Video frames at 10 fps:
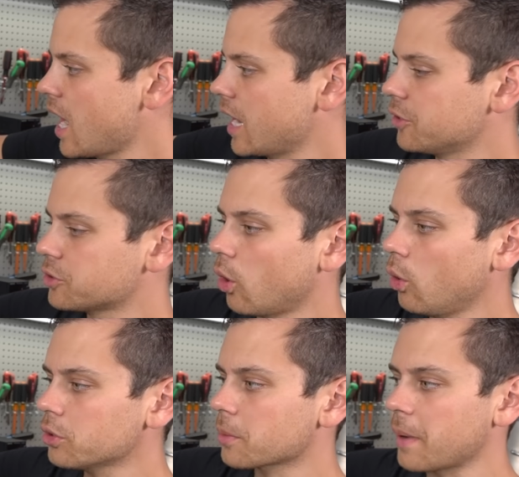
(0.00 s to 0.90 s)
And those
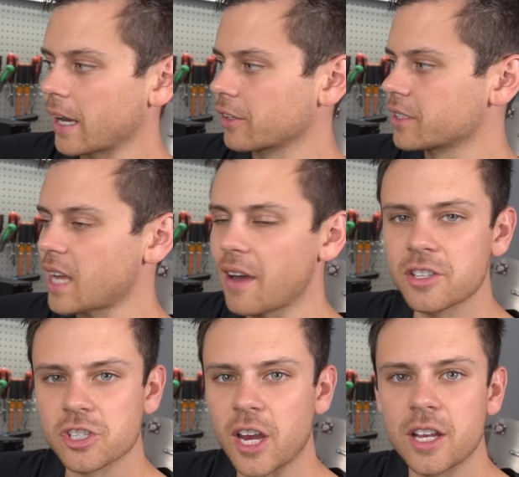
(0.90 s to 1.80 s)
older batteries
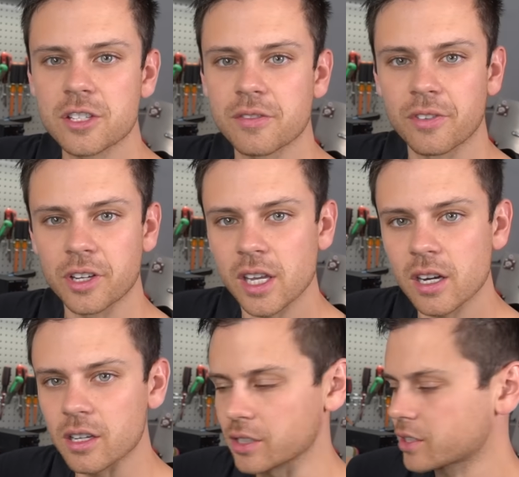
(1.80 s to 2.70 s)
haven't changed for
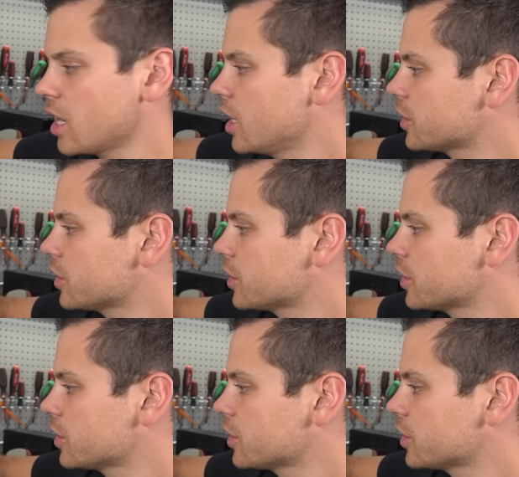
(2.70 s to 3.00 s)
years.